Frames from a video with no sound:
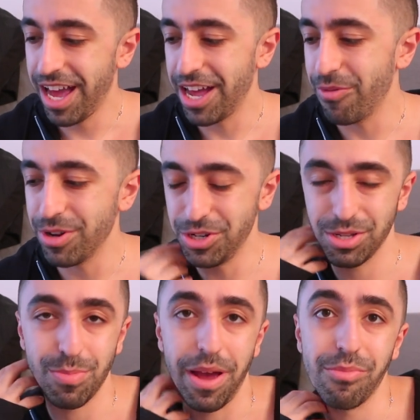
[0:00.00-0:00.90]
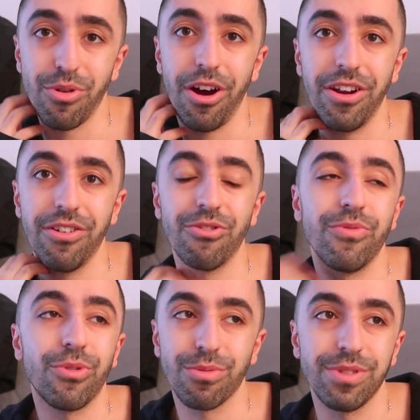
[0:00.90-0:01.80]
I don't want to just buy a product or
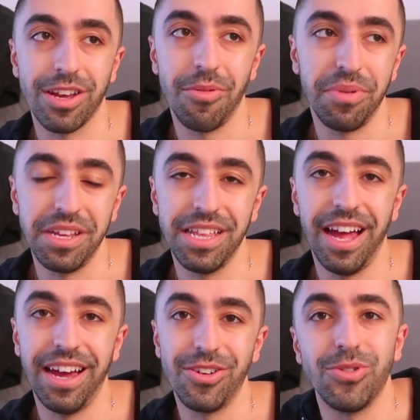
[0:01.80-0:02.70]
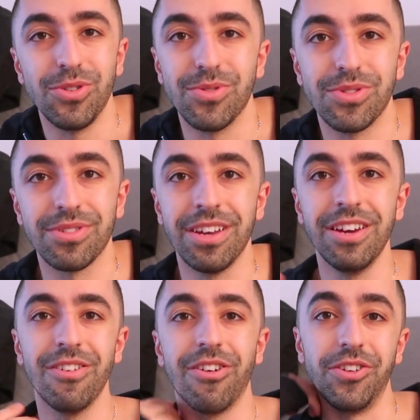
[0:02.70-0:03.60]
work with a company that I don't use
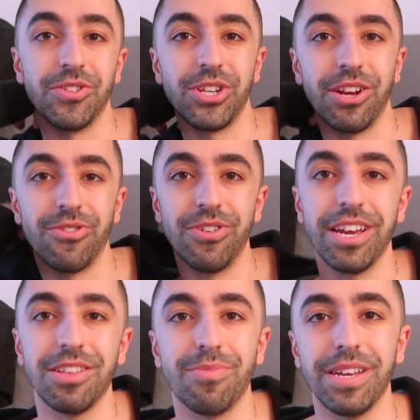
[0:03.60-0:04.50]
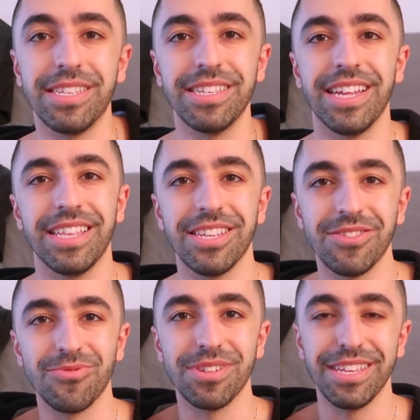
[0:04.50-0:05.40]
or don't share on a regular basis. That
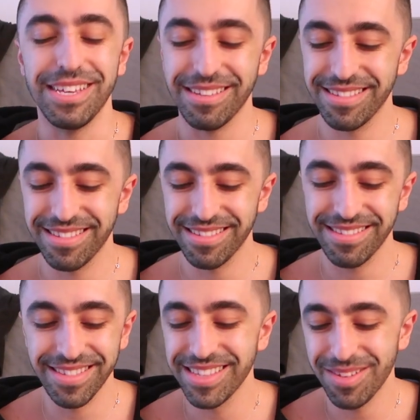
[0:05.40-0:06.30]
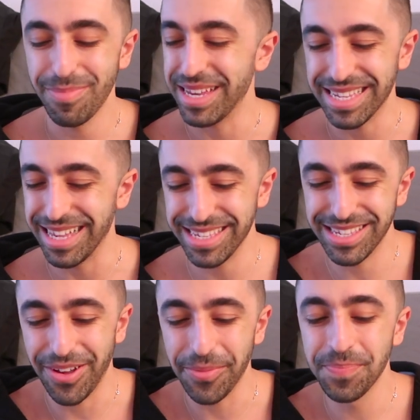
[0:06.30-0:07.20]
doesn't really make sense.
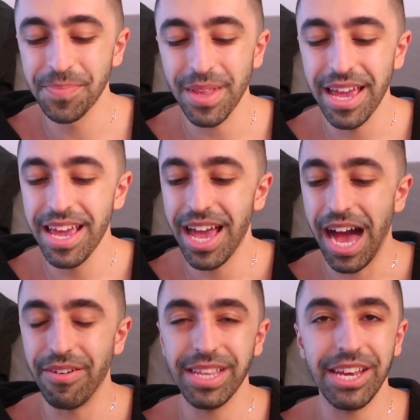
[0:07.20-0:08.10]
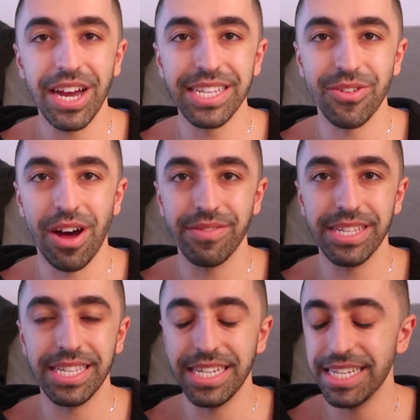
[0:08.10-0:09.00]
So I will let you guys know how
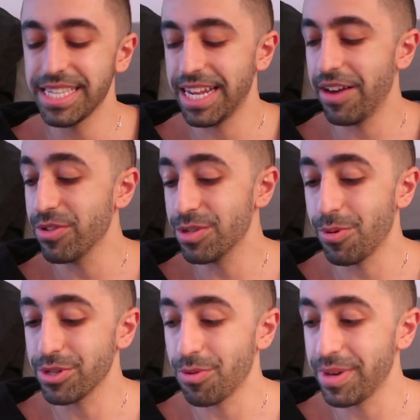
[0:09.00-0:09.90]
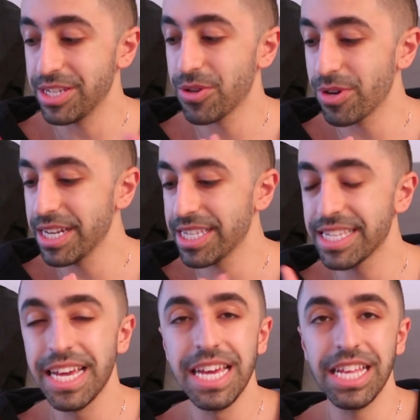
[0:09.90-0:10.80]
this is, and I will post on my stories
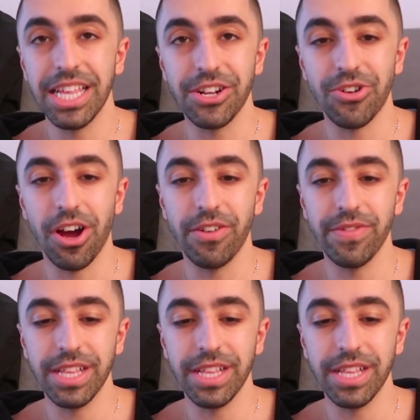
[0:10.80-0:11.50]
later on.